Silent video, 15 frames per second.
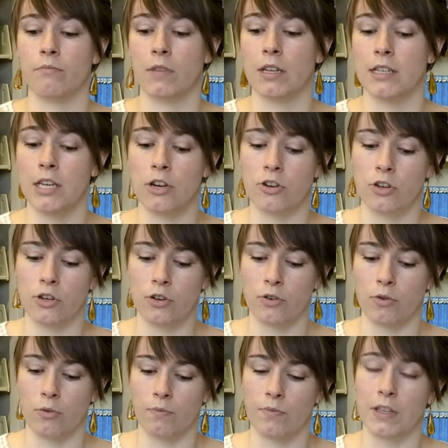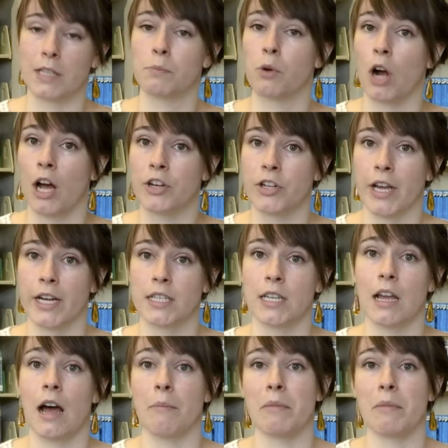continue to do this project